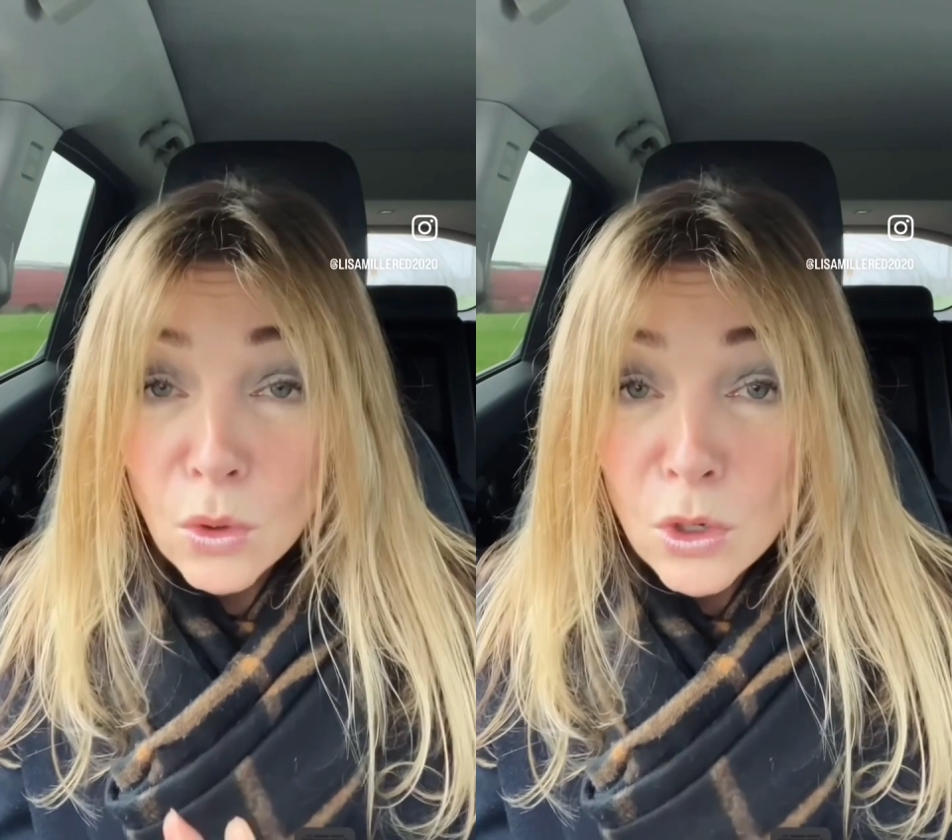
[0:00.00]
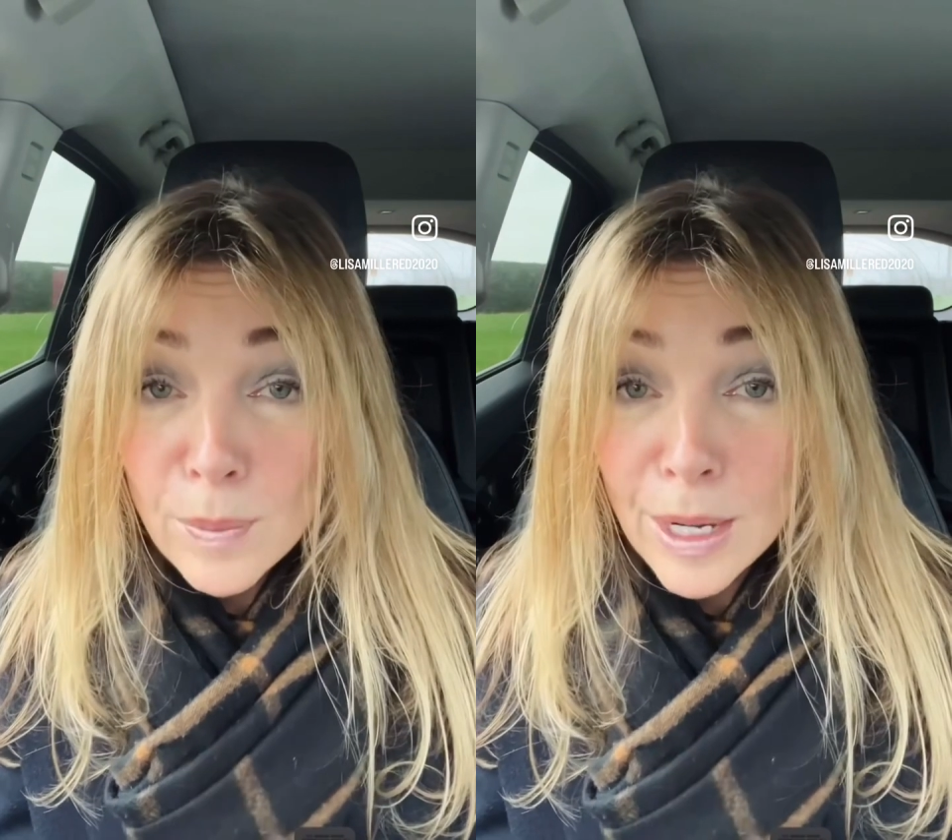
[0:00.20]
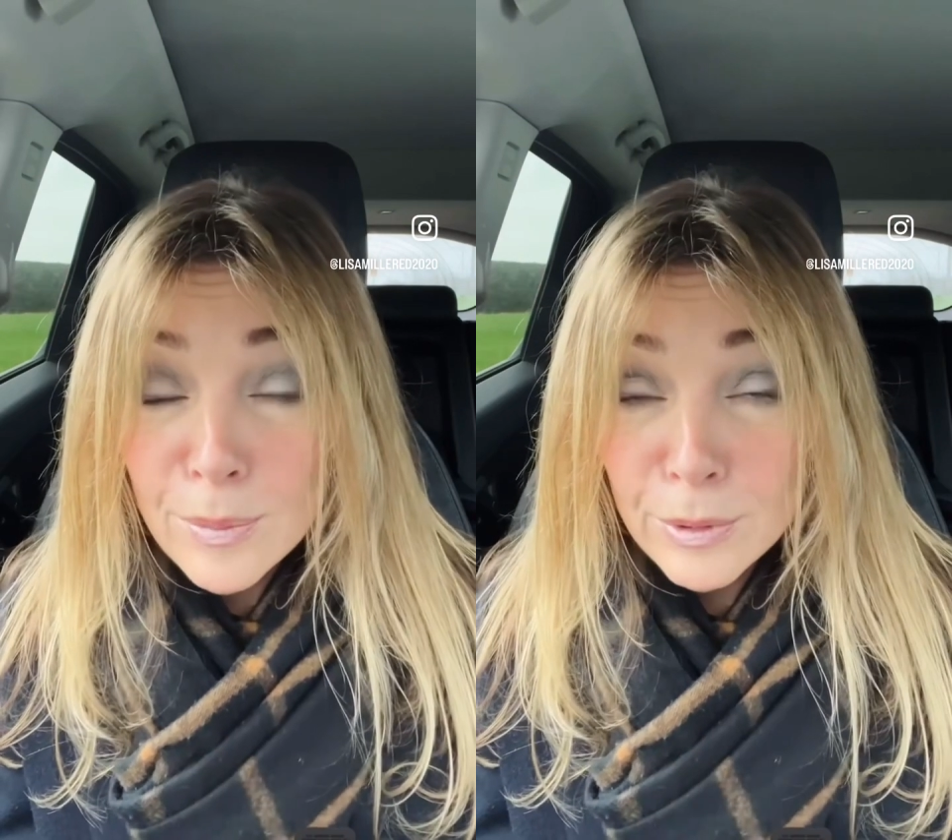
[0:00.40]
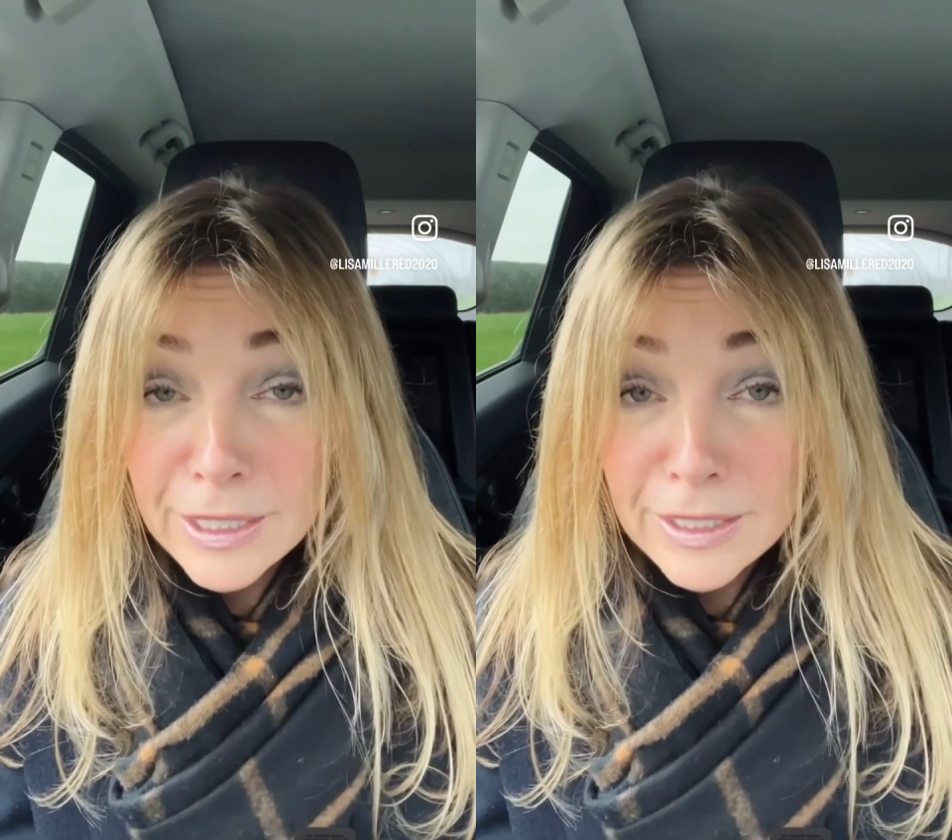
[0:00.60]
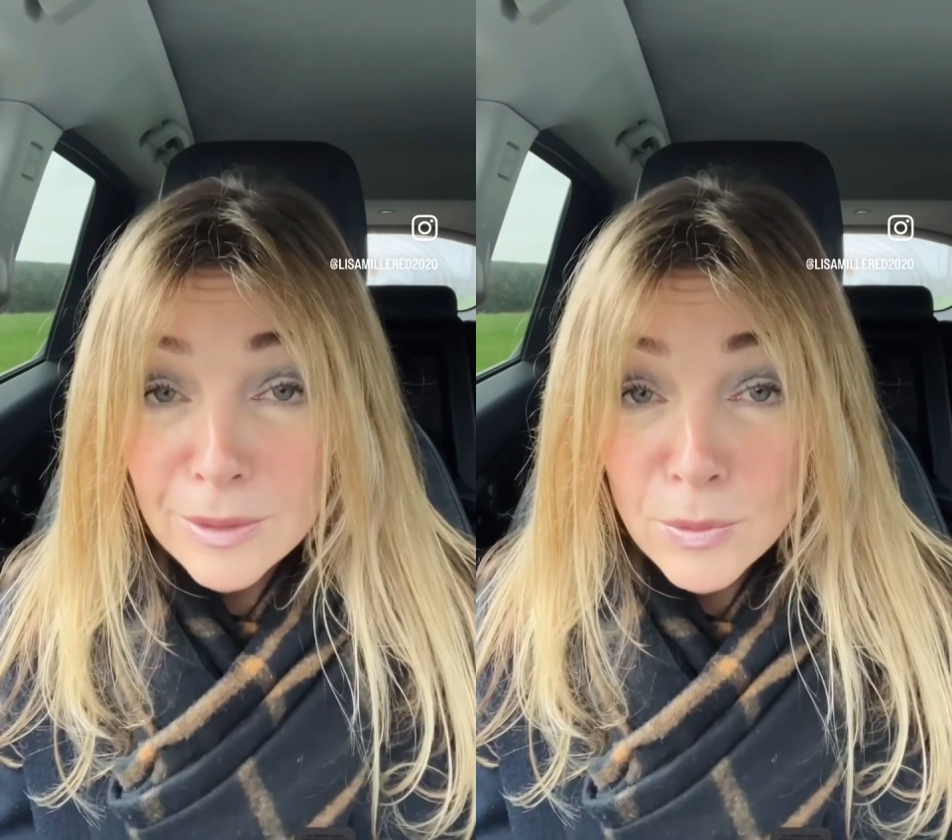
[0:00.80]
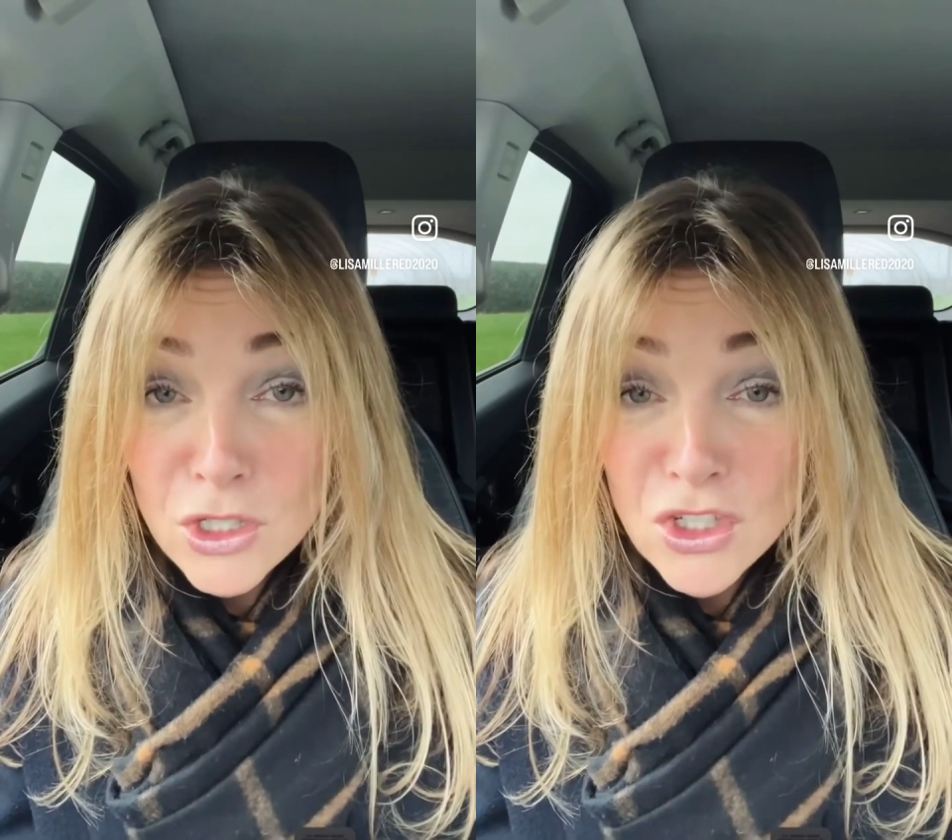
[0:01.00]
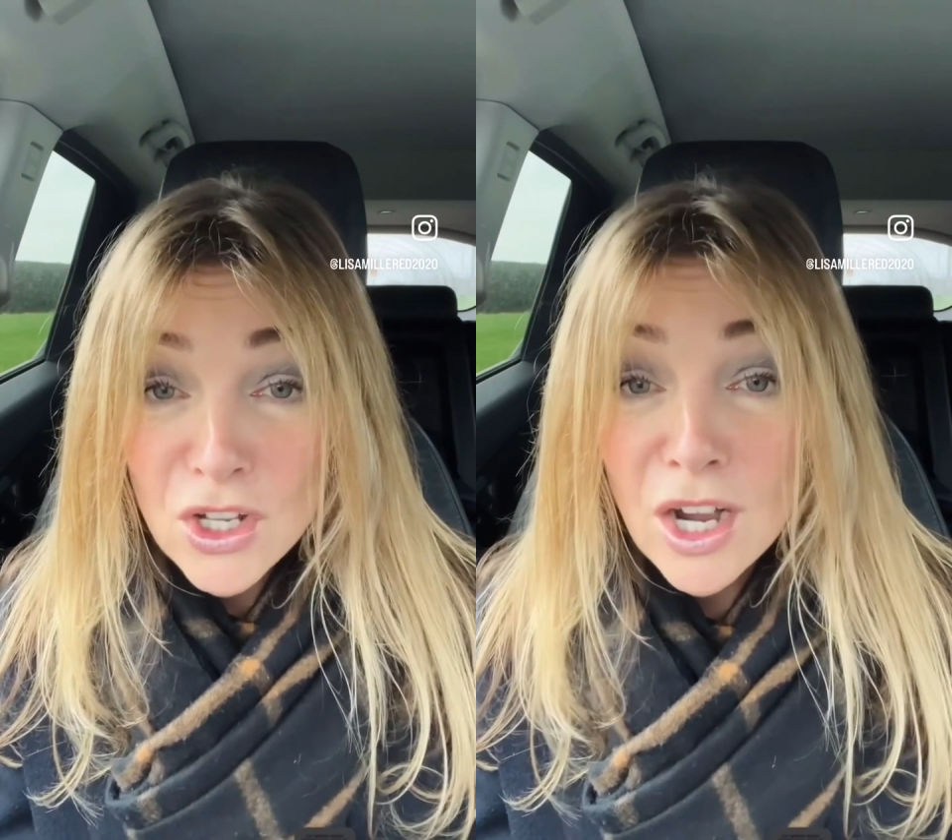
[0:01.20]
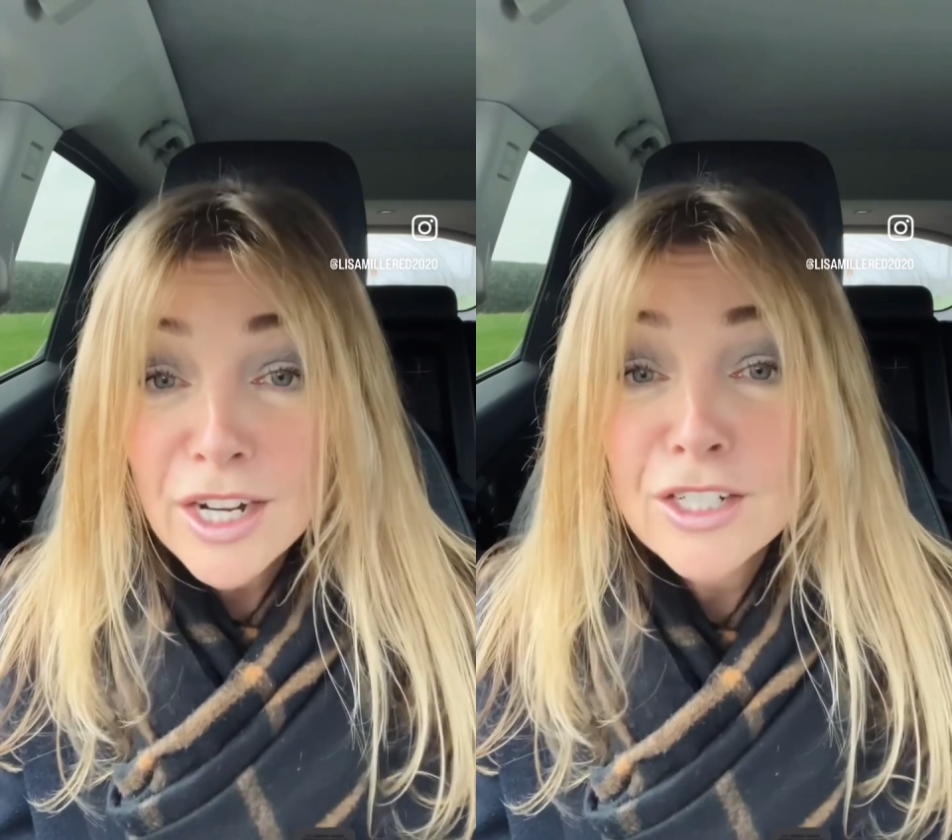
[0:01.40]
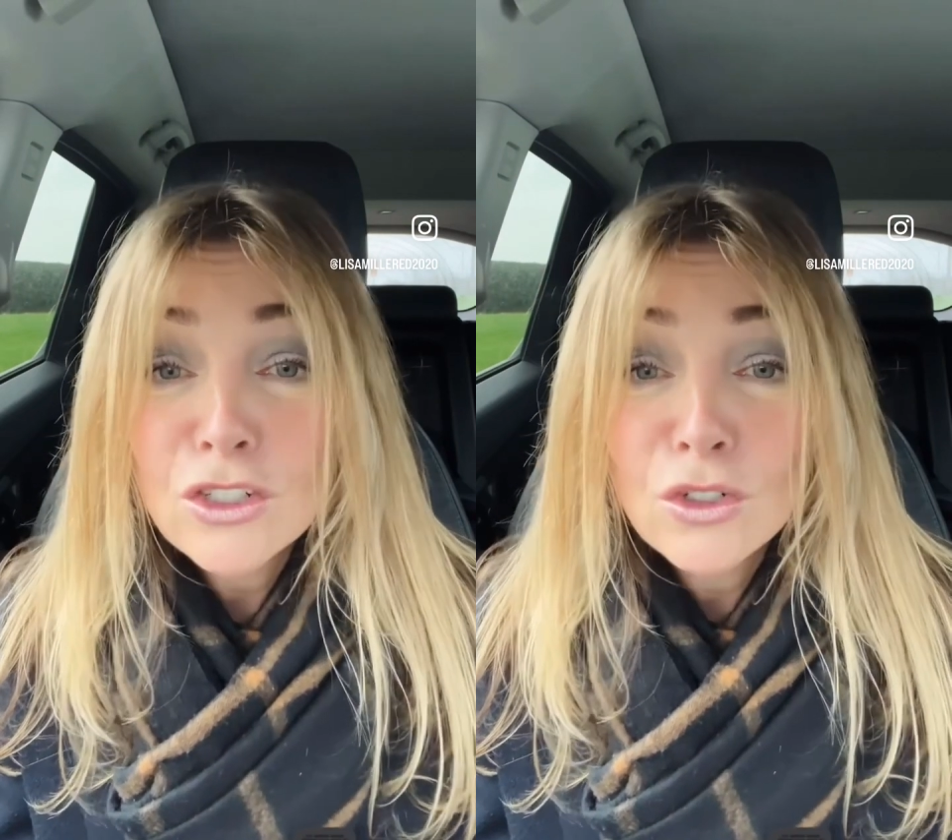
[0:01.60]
about bringing them on side,